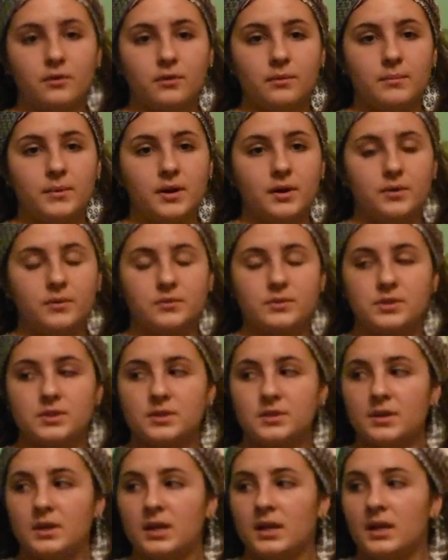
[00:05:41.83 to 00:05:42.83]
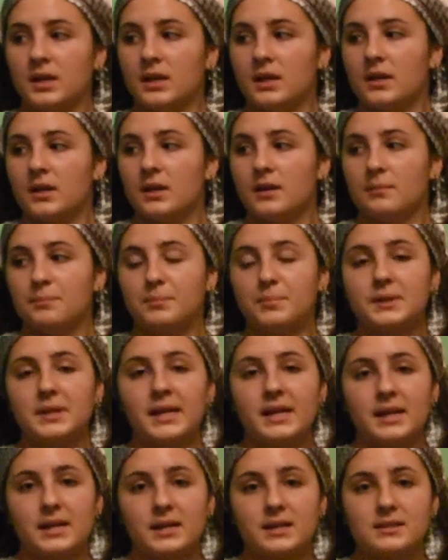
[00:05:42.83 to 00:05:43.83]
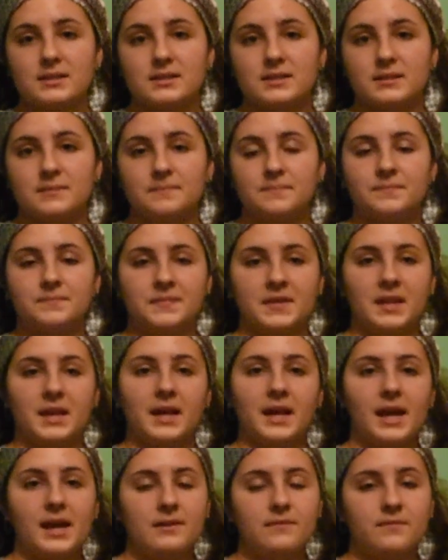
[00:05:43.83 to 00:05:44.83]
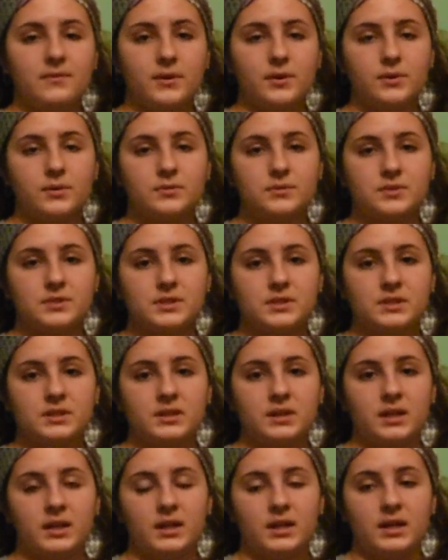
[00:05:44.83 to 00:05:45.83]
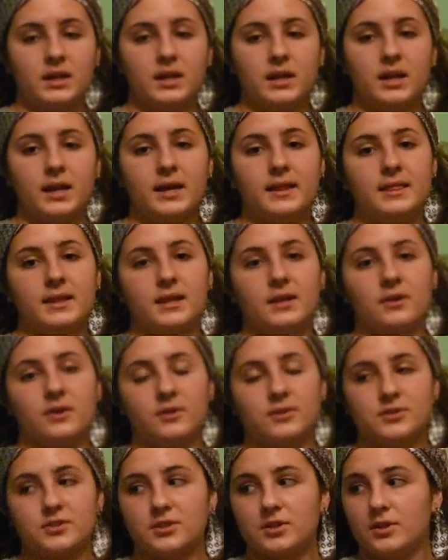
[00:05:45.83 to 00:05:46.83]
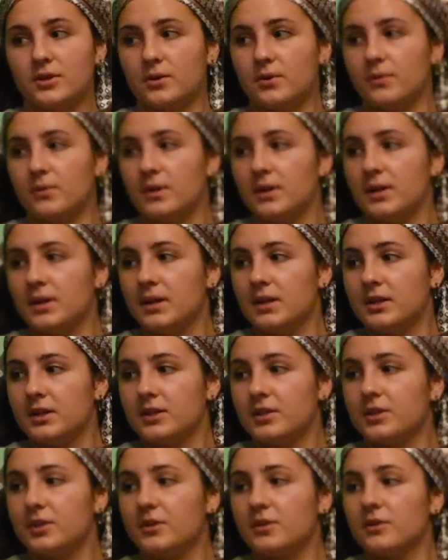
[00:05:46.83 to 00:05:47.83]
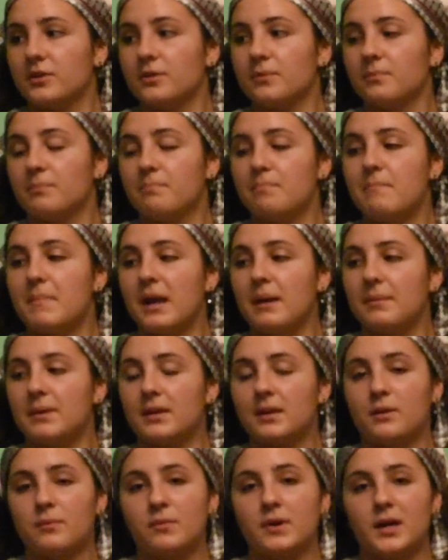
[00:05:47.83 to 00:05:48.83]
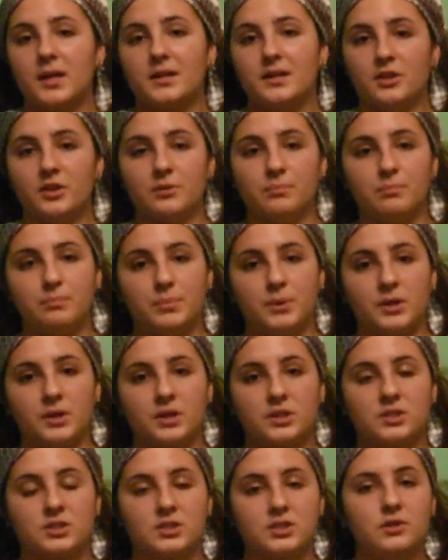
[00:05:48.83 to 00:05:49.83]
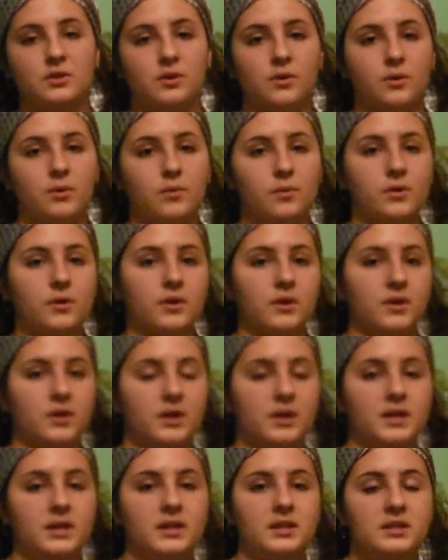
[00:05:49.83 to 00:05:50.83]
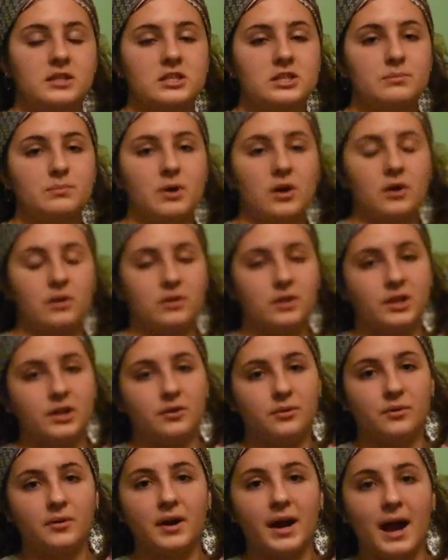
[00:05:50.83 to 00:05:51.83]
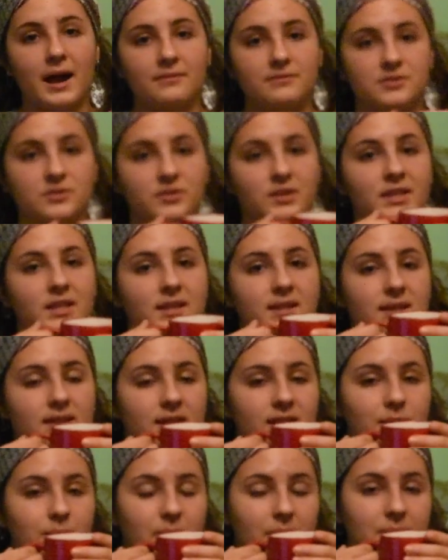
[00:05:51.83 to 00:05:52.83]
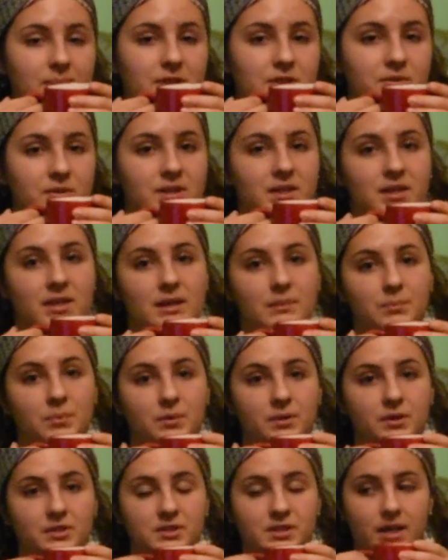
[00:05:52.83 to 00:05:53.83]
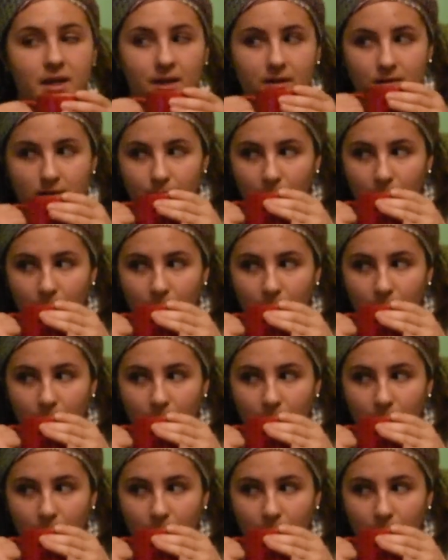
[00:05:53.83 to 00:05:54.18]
remotes, blankets, headphones, and then also you're maybe going to want your books or small little crafts or anything that you might be doing to keep you entertained.